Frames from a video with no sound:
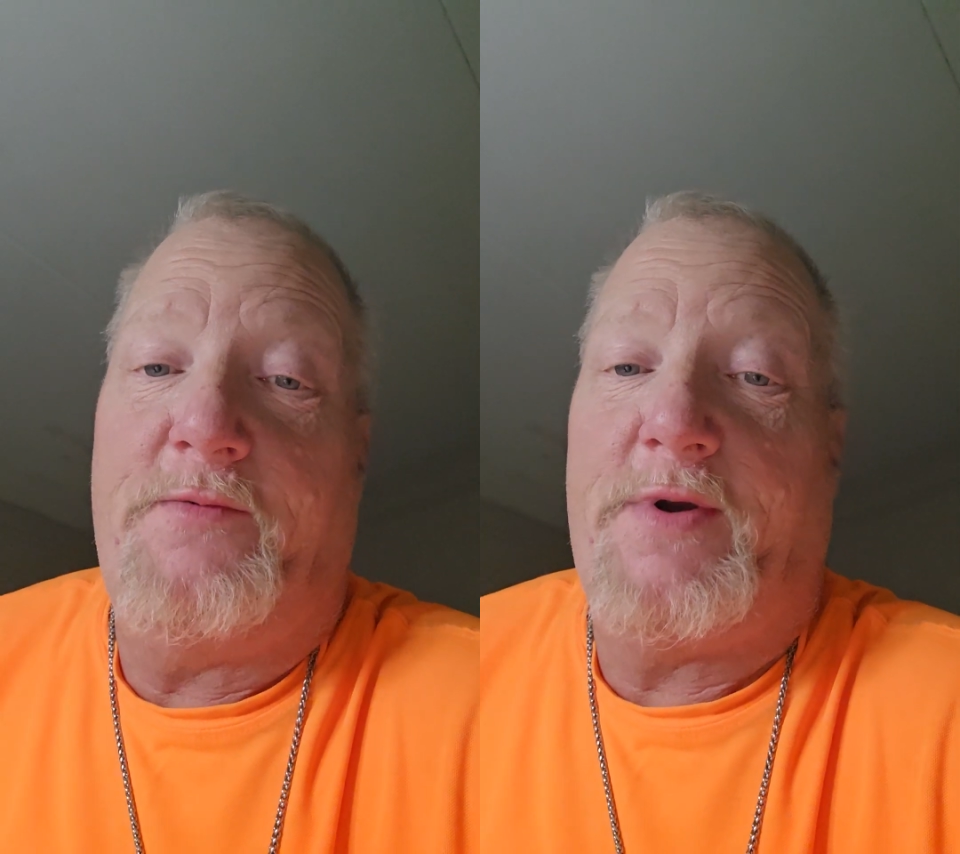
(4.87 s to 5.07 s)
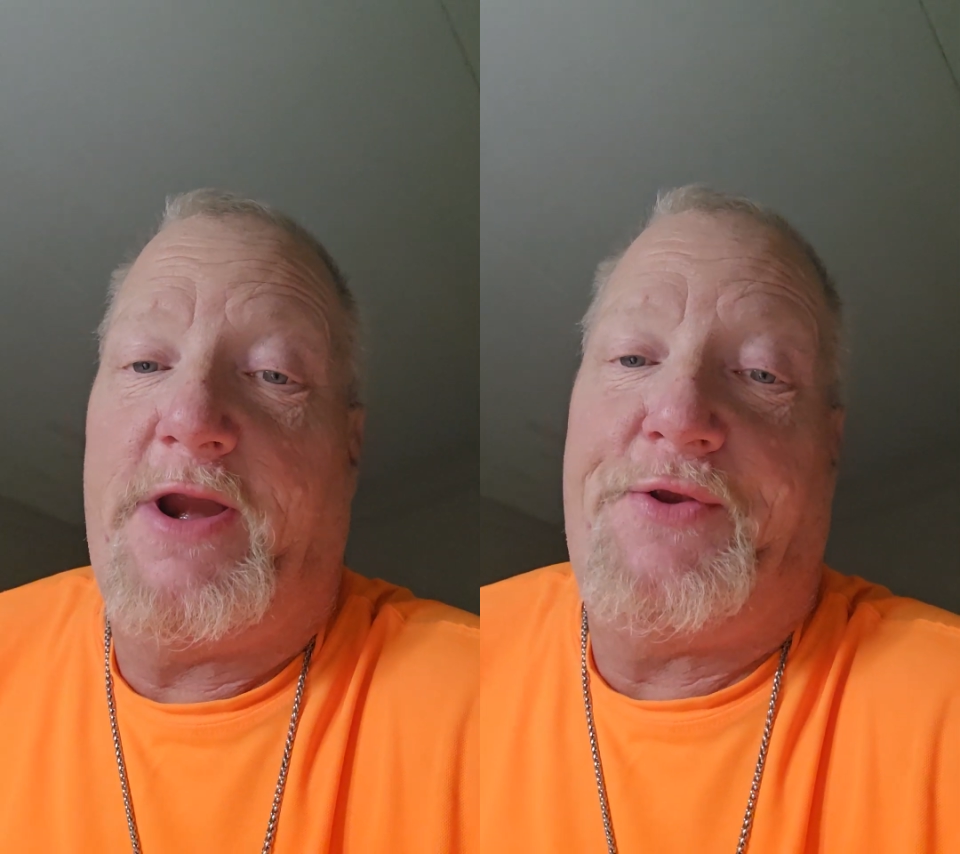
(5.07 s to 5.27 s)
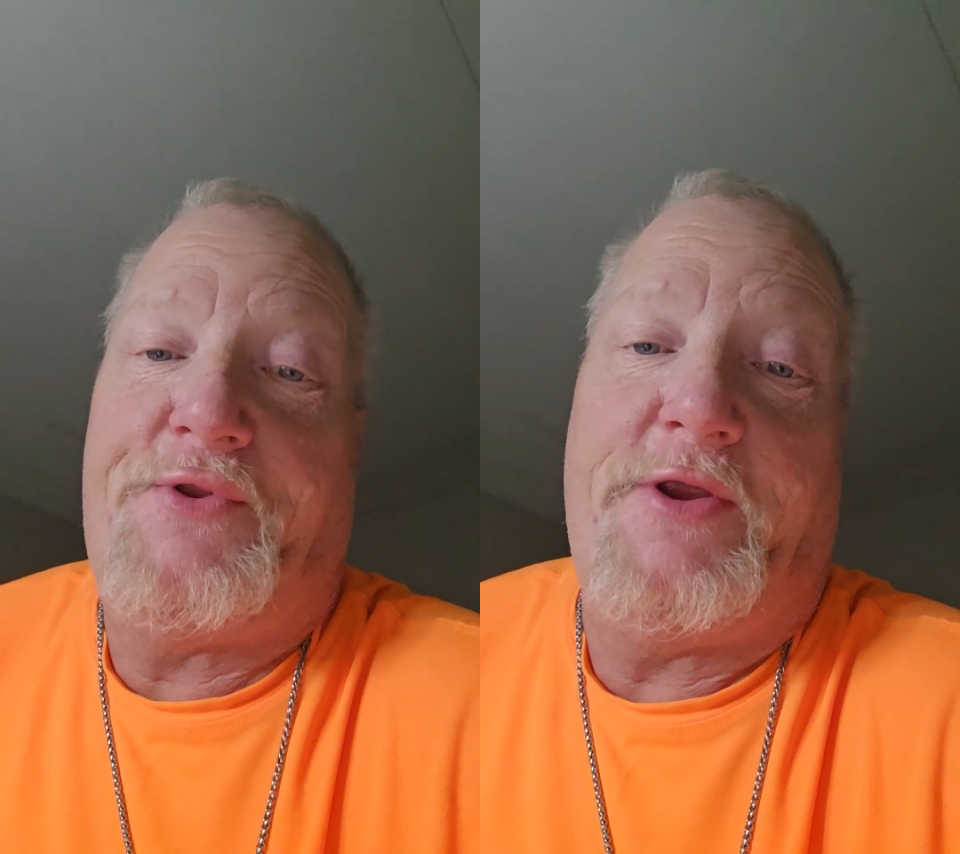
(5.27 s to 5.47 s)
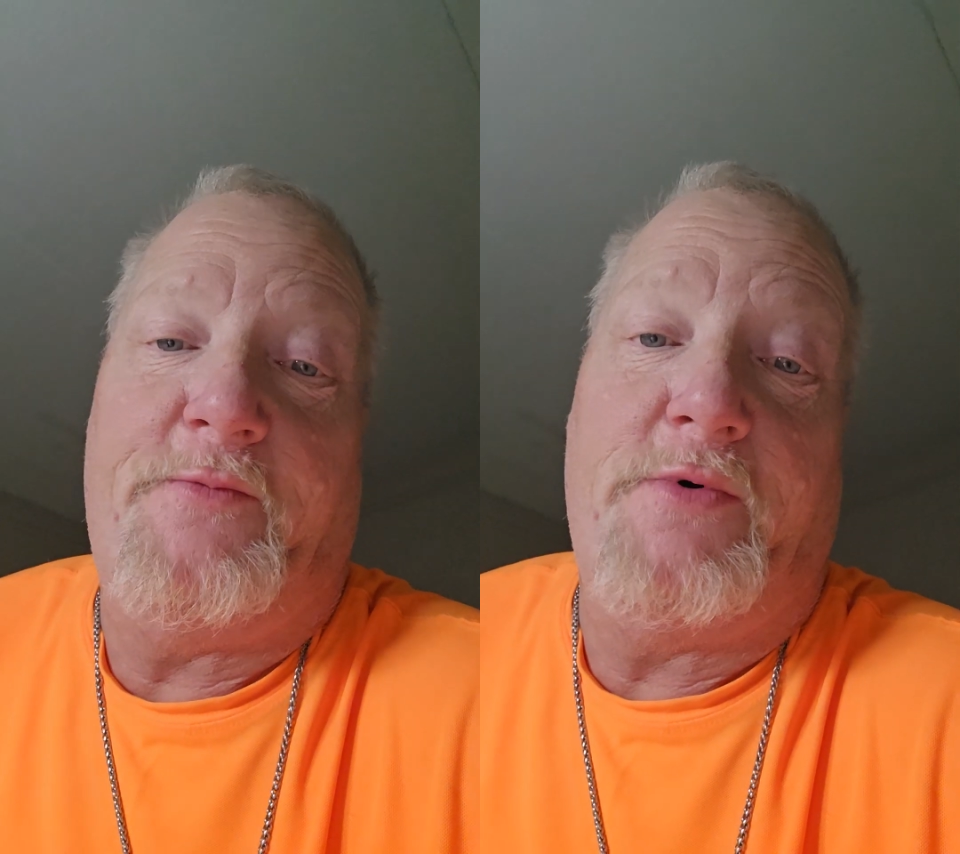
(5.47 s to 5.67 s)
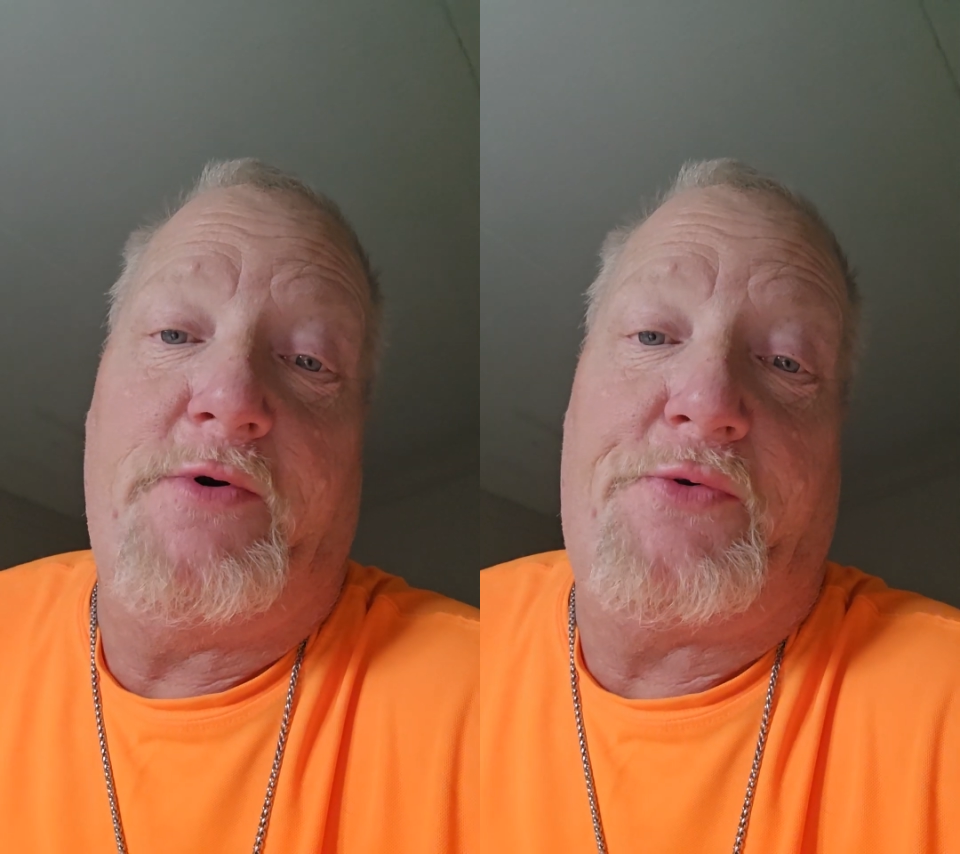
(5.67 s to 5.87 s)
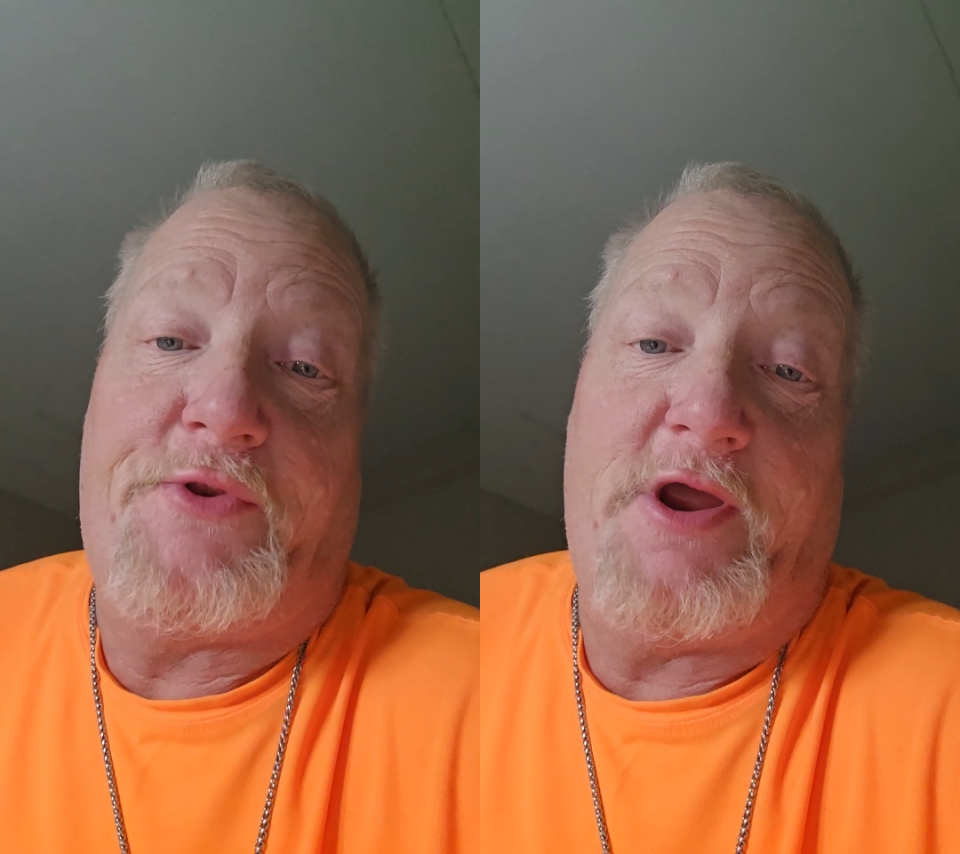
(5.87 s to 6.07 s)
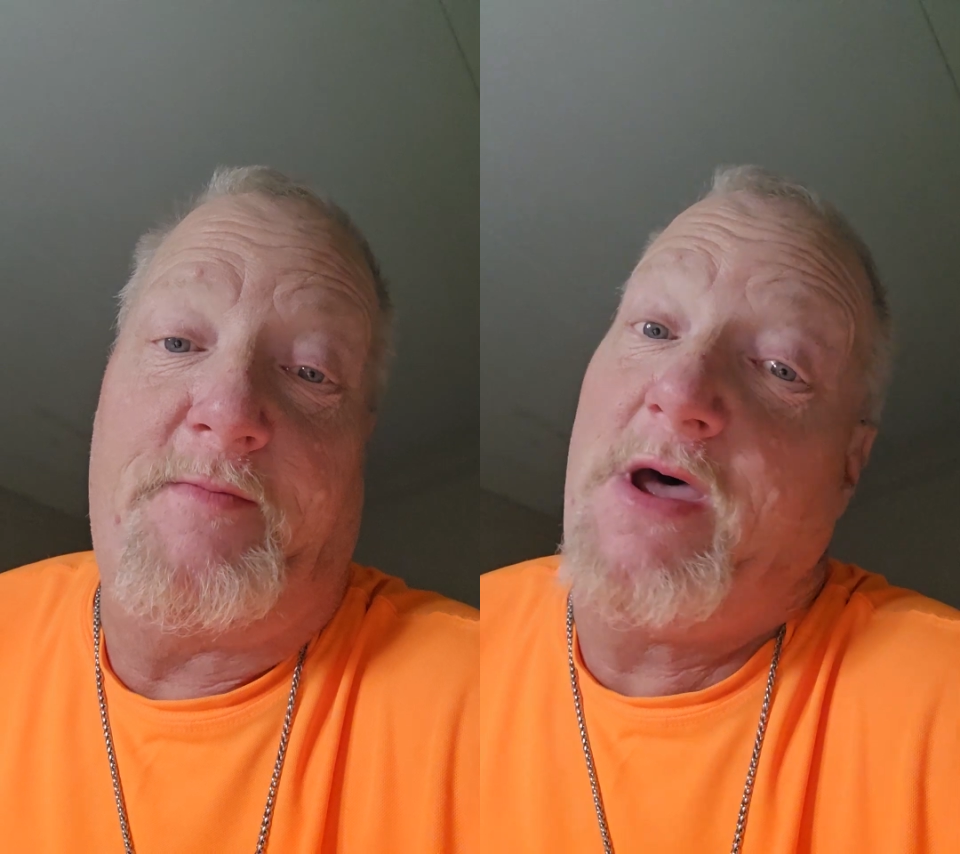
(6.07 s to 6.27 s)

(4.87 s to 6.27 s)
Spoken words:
of an 18-wheeler this time.